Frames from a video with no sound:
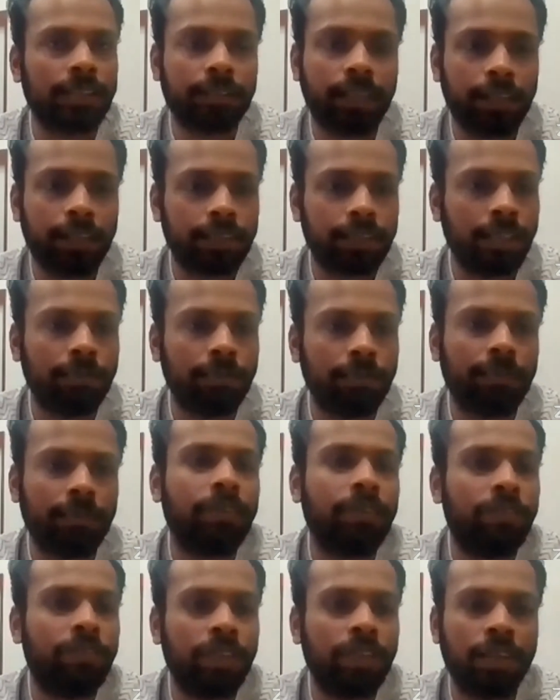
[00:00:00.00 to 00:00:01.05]
in that theme,
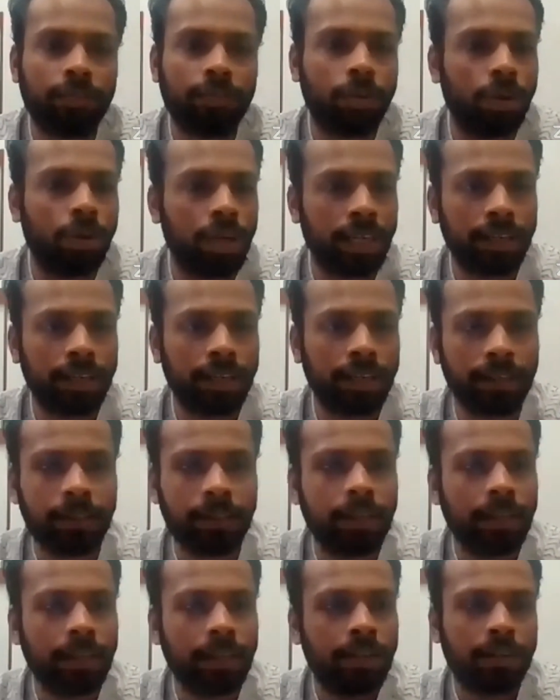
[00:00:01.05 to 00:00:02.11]
then we have called it
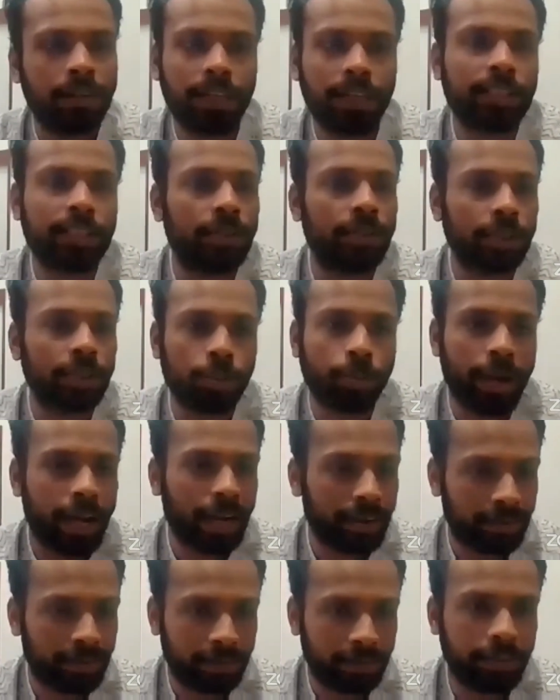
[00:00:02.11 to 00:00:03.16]
racers
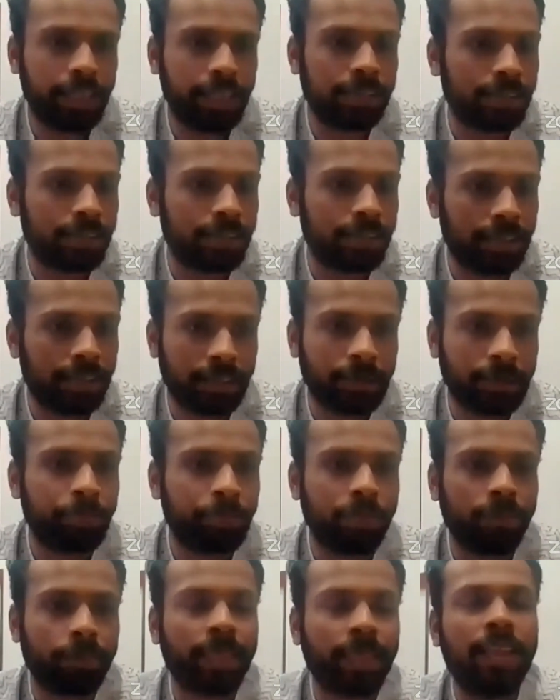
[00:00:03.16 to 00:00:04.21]
pack, let's say.
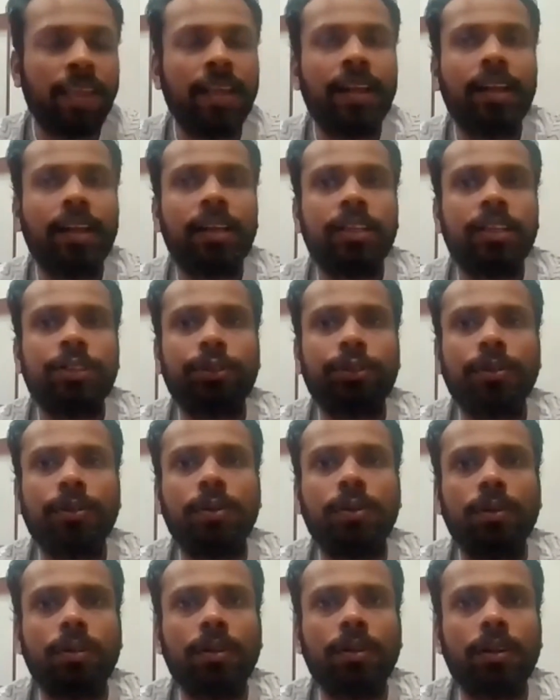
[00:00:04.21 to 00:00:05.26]

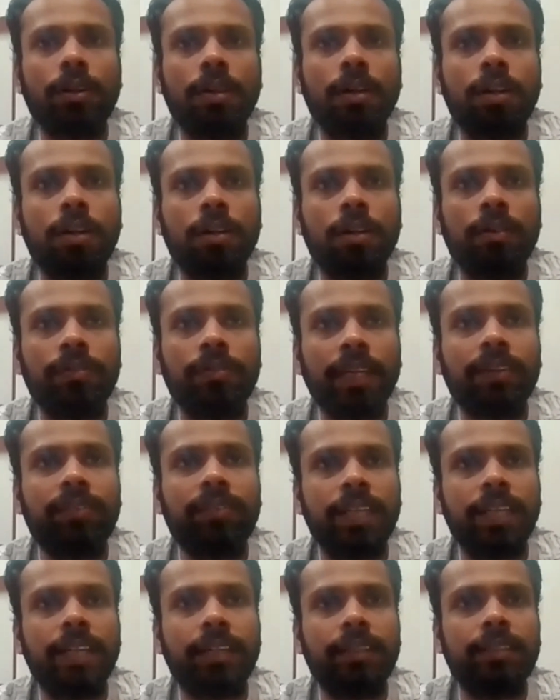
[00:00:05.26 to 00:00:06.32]
So we
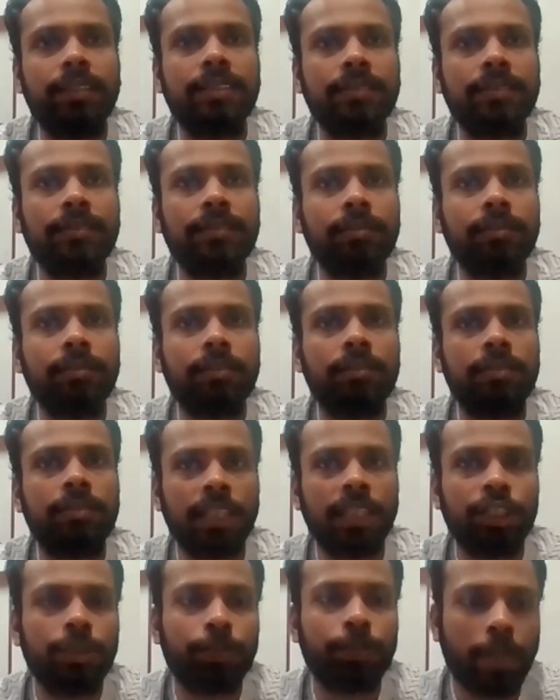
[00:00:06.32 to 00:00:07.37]
have created
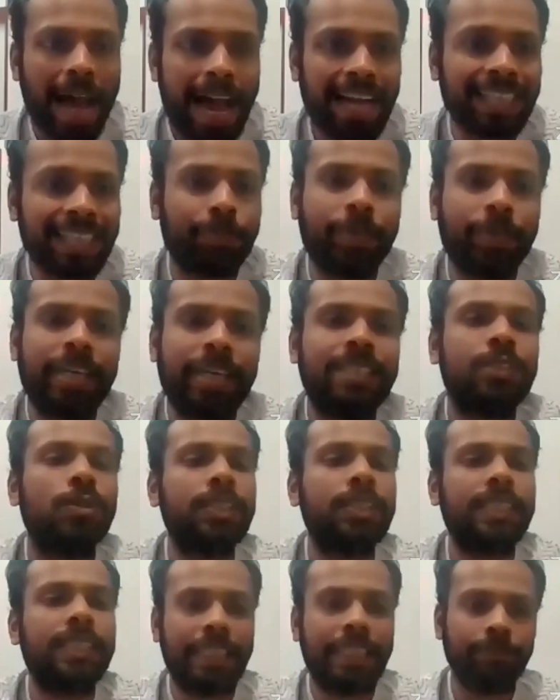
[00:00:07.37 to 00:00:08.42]
such packs based on
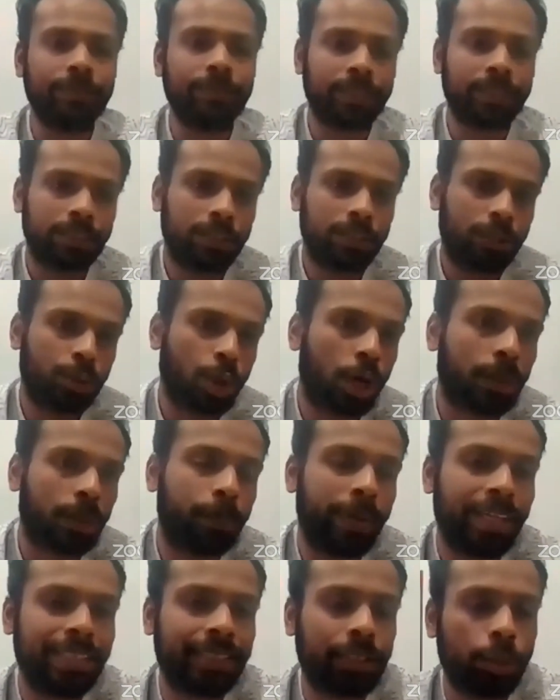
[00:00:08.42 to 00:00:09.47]
themes, not
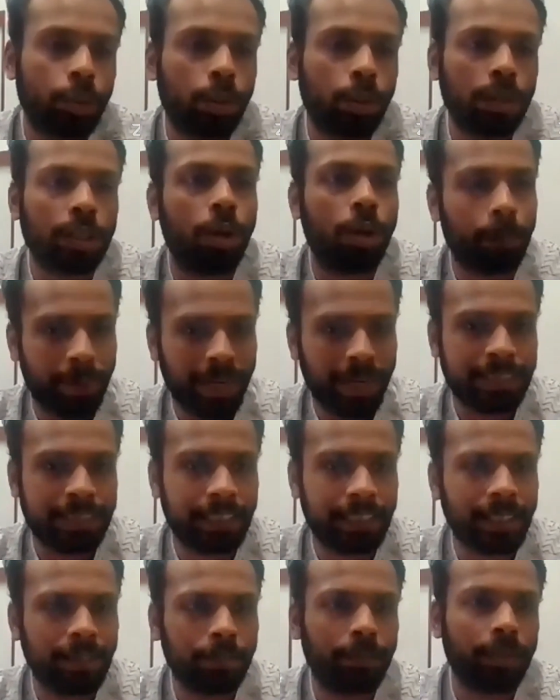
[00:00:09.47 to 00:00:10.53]
based on
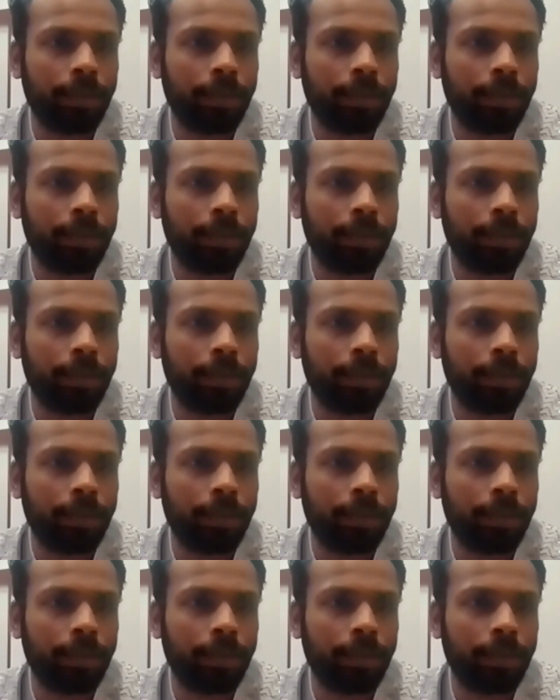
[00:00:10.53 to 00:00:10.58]
complexity,